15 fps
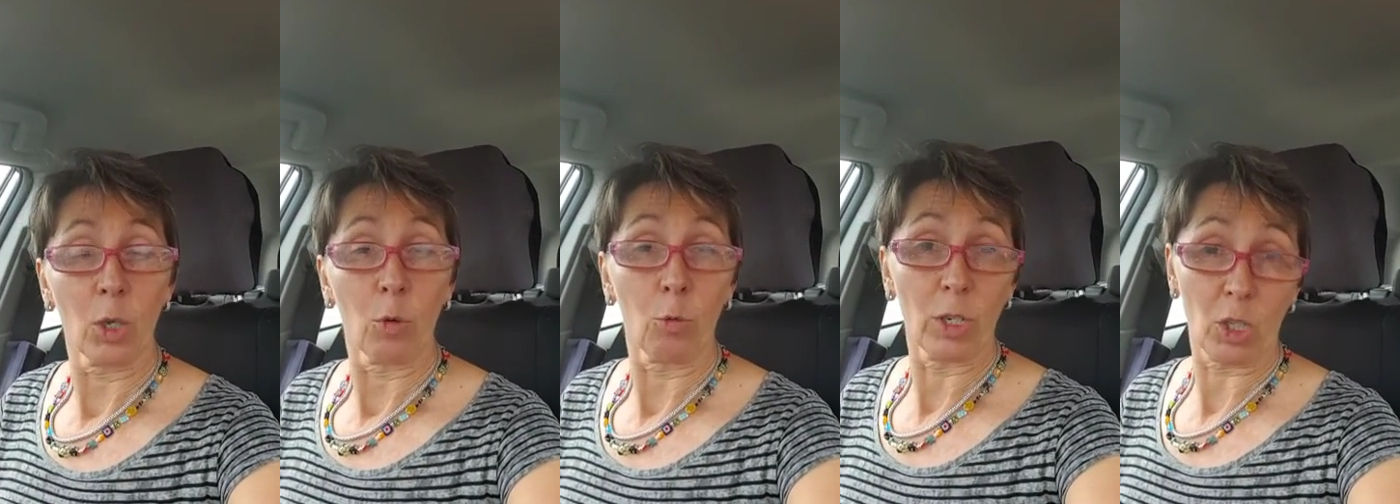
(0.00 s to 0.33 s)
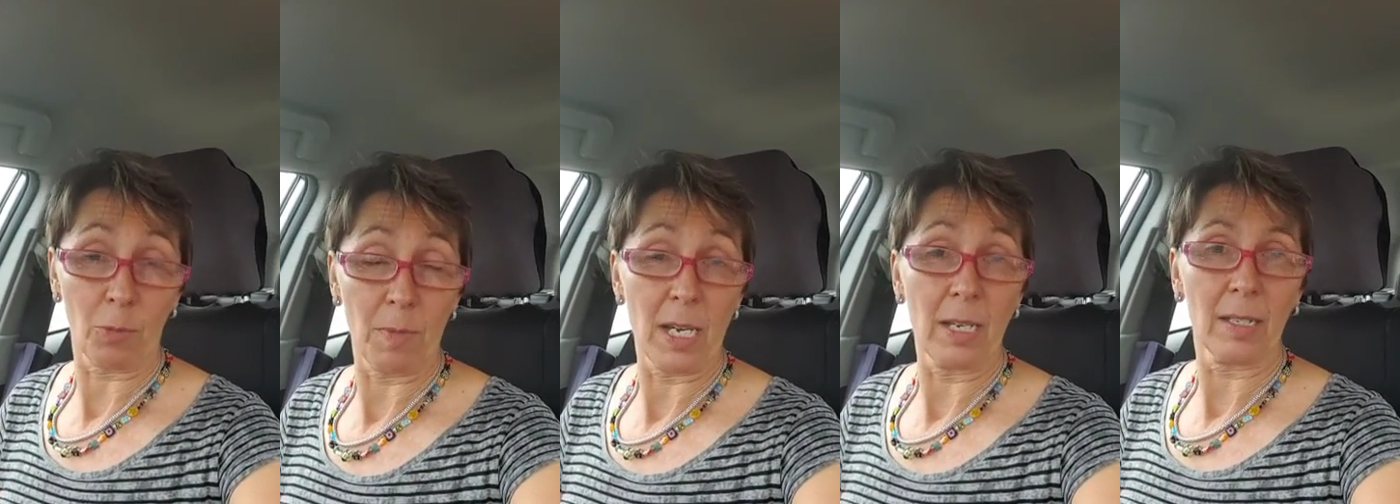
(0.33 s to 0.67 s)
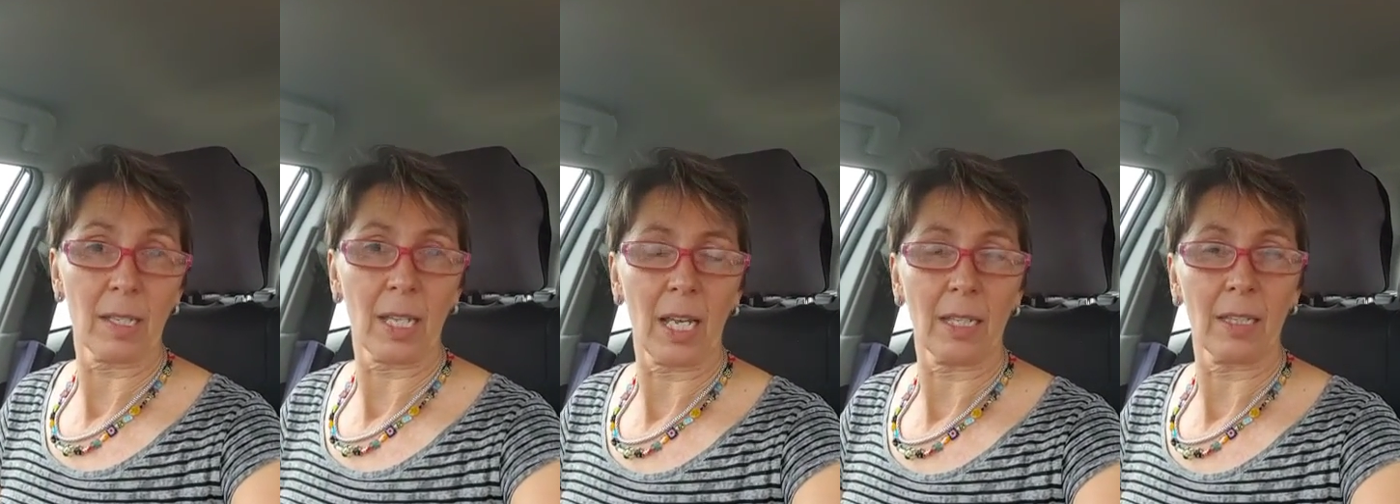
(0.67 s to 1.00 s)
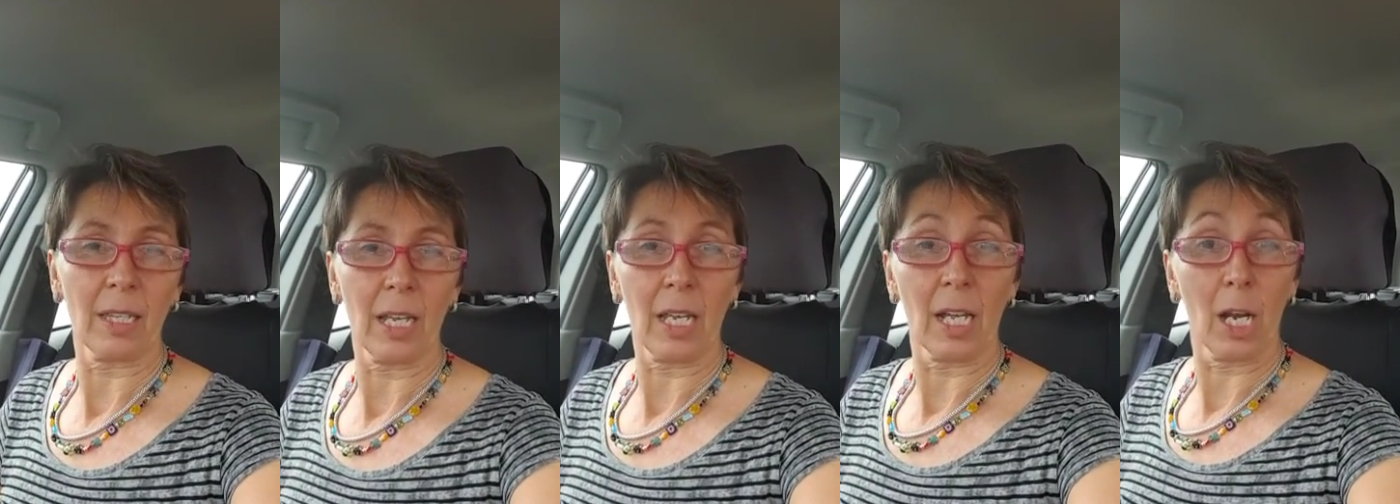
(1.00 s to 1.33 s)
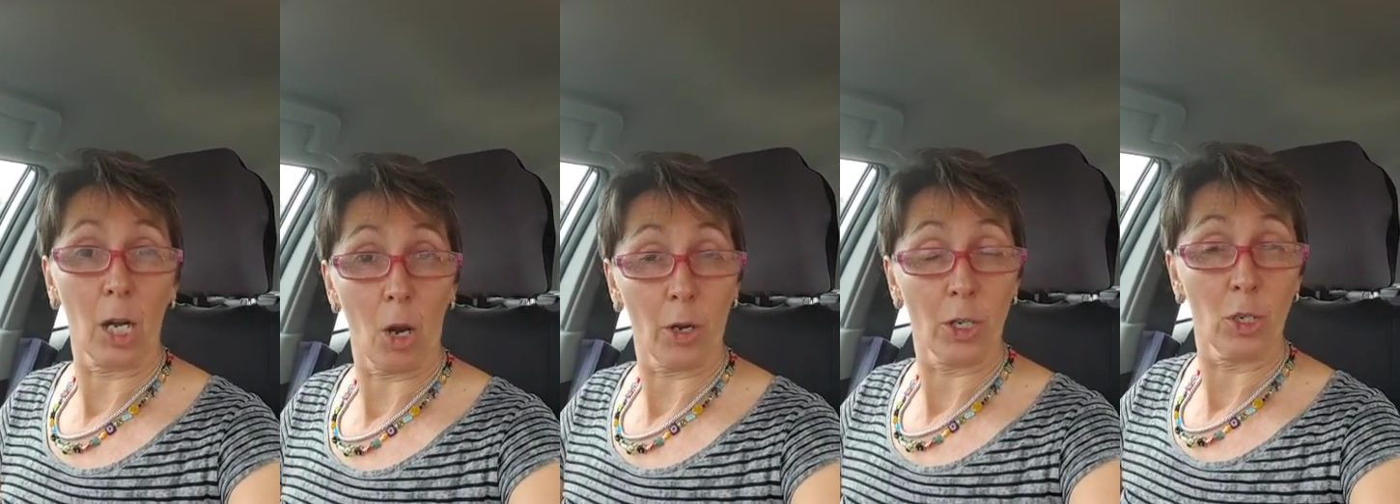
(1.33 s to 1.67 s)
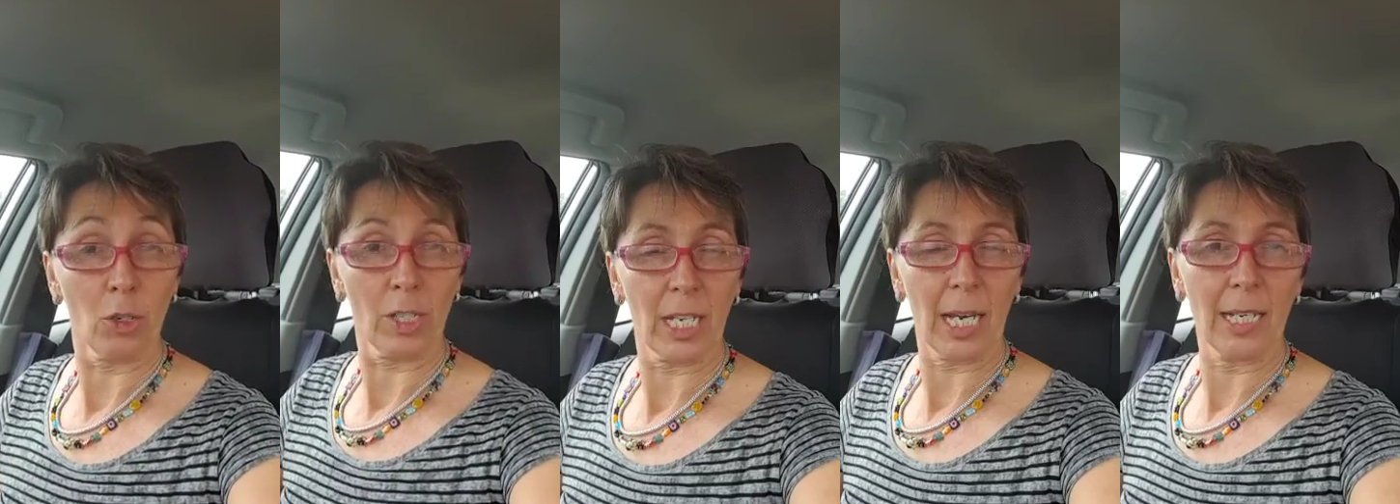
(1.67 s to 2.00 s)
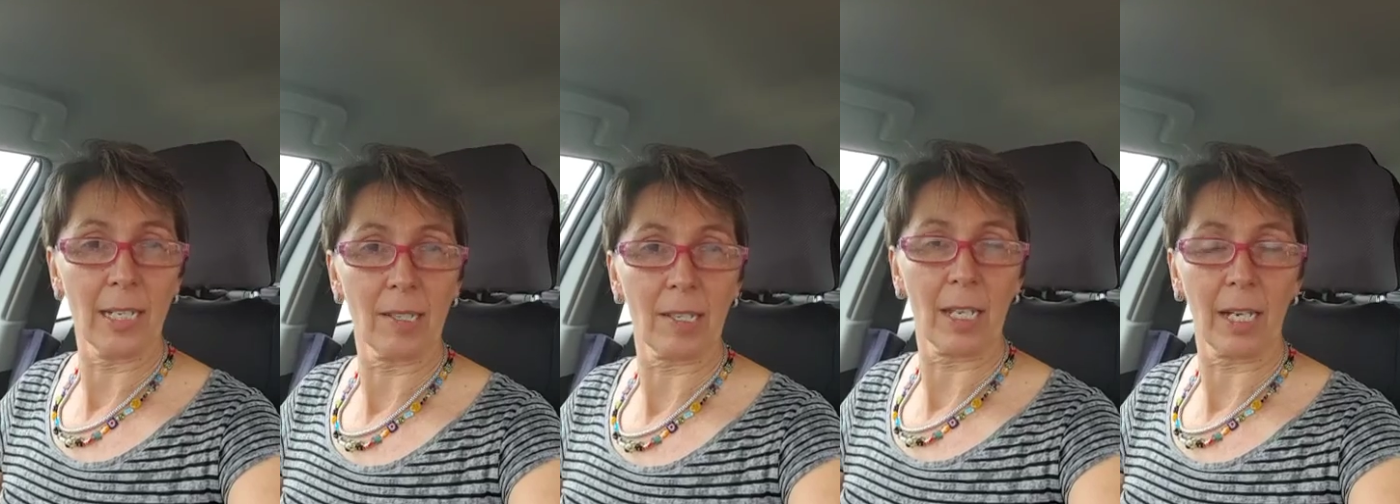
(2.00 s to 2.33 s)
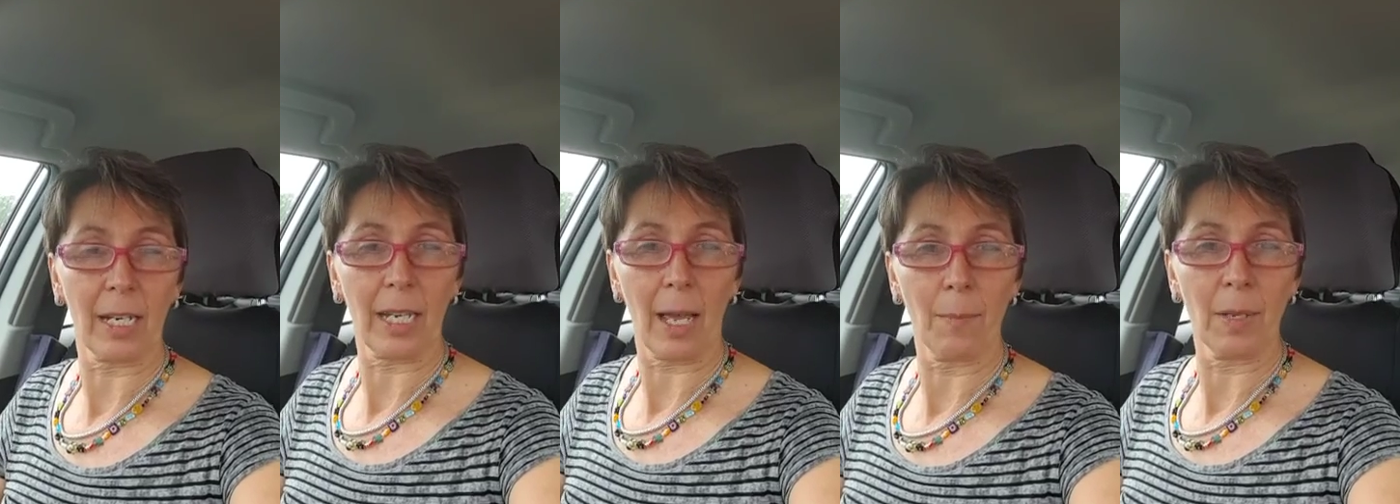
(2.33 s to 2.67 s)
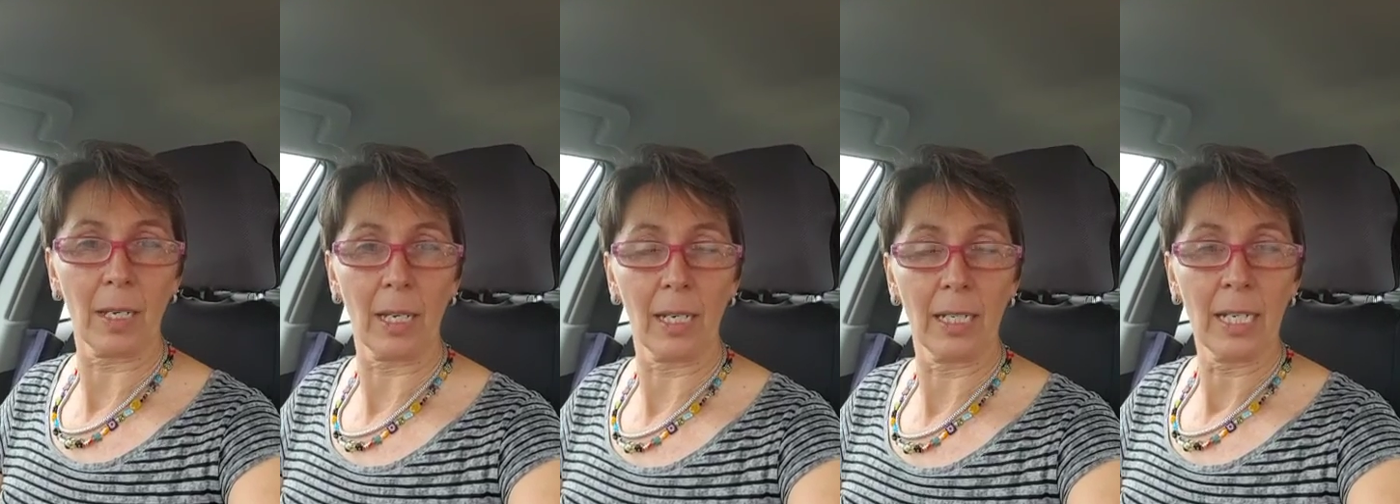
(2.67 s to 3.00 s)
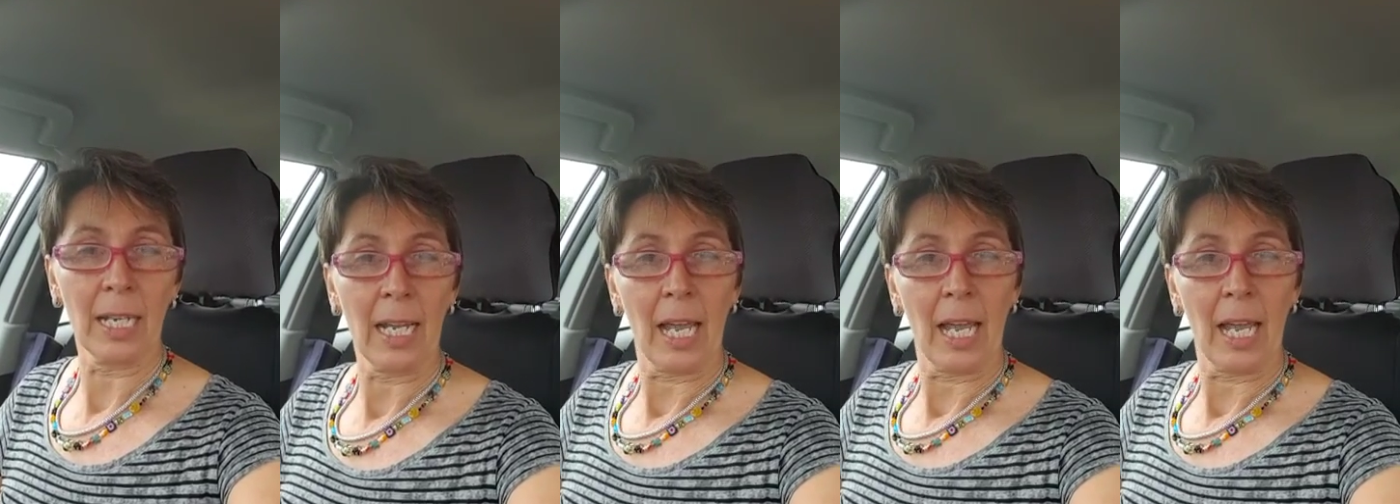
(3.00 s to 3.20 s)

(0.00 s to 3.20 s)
which means that there are a lot of new tenants that are coming in.